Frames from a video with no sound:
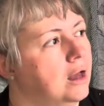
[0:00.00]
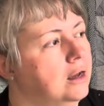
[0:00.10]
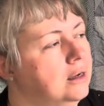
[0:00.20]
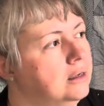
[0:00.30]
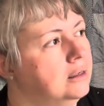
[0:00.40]

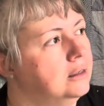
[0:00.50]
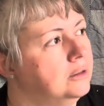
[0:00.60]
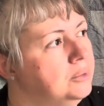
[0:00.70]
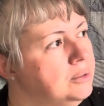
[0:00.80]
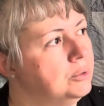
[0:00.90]

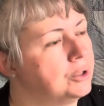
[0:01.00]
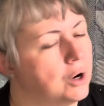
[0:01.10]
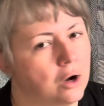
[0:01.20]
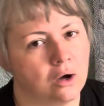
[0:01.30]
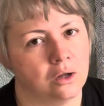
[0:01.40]
We were
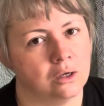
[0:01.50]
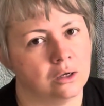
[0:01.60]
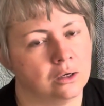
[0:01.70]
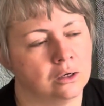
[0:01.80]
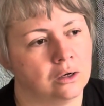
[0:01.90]

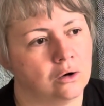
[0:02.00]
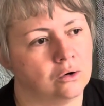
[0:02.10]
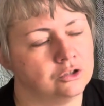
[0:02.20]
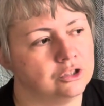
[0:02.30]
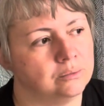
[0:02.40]
on
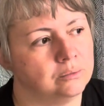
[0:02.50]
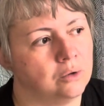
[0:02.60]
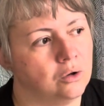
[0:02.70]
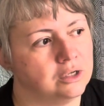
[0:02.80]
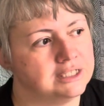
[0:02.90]
autumn
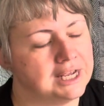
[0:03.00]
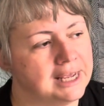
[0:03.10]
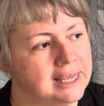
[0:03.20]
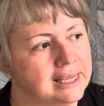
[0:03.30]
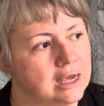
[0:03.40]

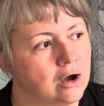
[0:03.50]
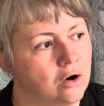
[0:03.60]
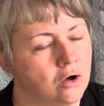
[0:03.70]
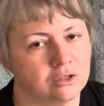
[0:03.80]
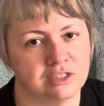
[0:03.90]
holiday
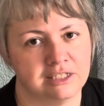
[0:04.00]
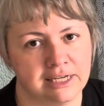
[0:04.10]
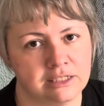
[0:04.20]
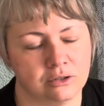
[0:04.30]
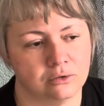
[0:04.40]
on
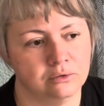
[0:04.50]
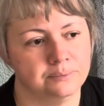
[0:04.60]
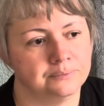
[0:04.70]
Texel,